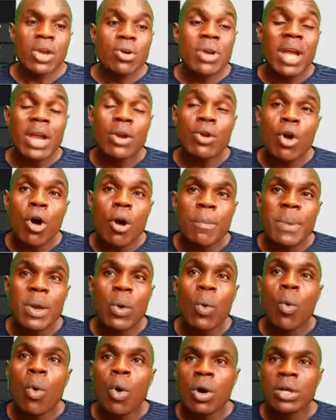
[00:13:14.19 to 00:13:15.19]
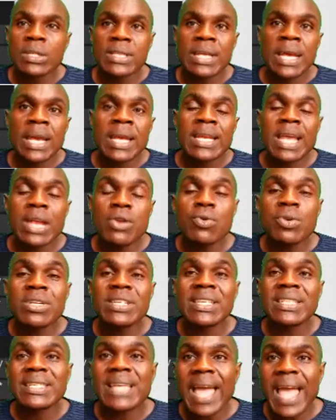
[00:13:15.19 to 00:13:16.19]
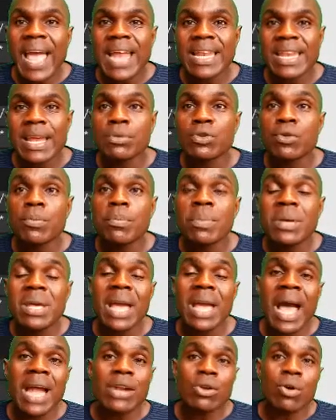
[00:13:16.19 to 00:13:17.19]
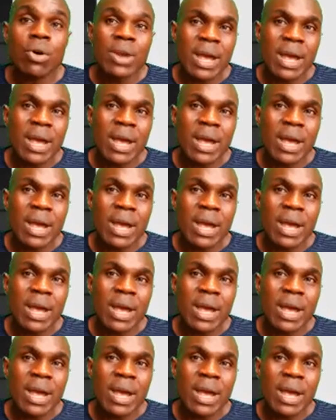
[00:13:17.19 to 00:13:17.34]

You can copy words that you desire them to be at